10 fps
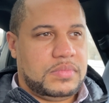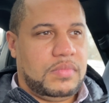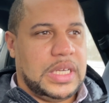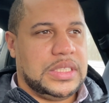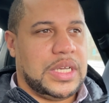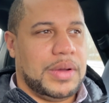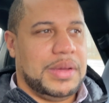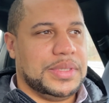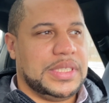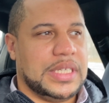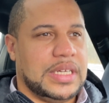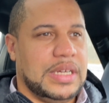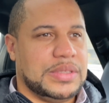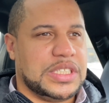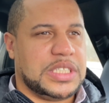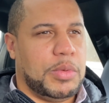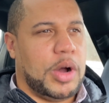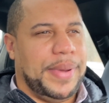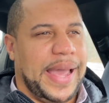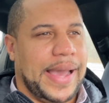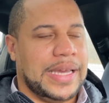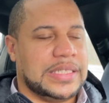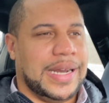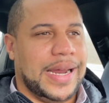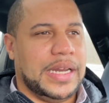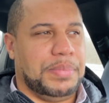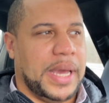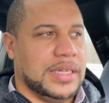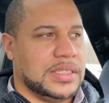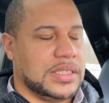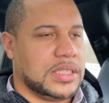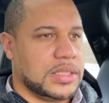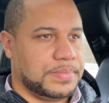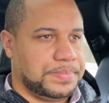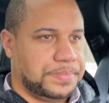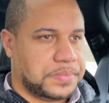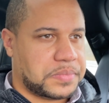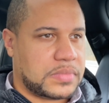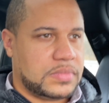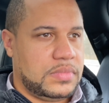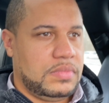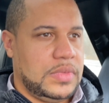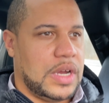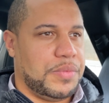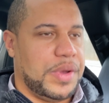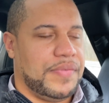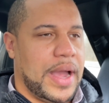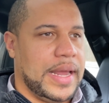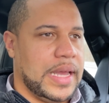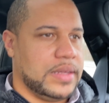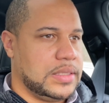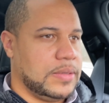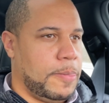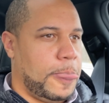So it was a small package, 90 pages, a refinance.